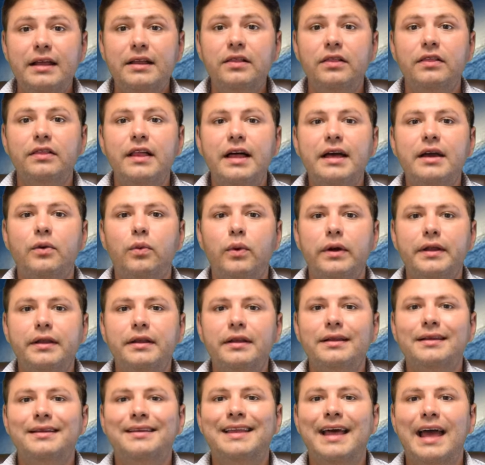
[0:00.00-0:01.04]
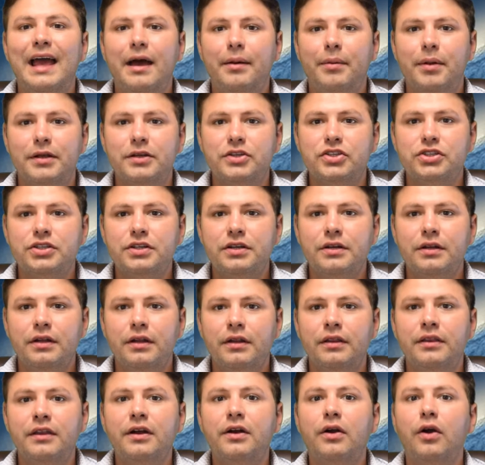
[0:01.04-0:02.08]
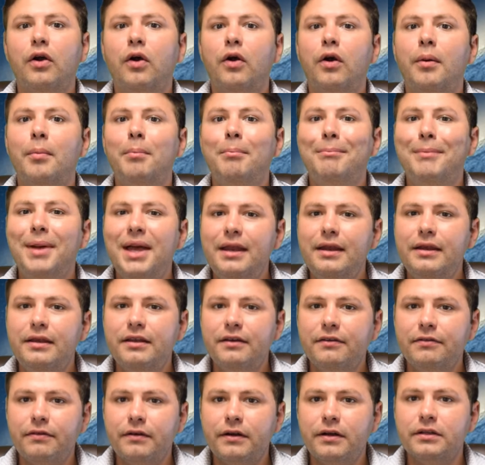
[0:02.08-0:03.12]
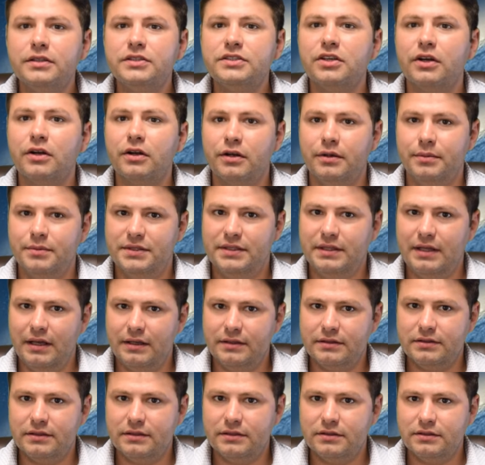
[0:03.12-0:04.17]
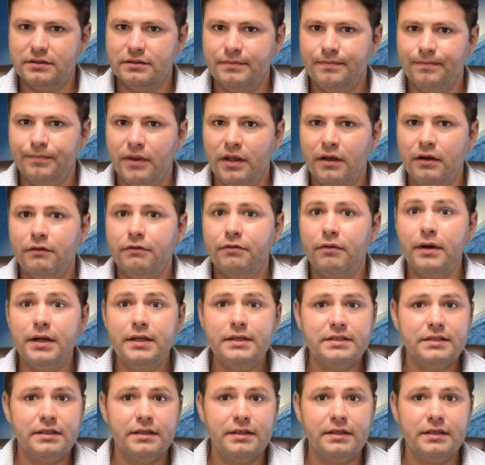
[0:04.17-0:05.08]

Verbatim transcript: any liquid damage, there are many different circumstances. For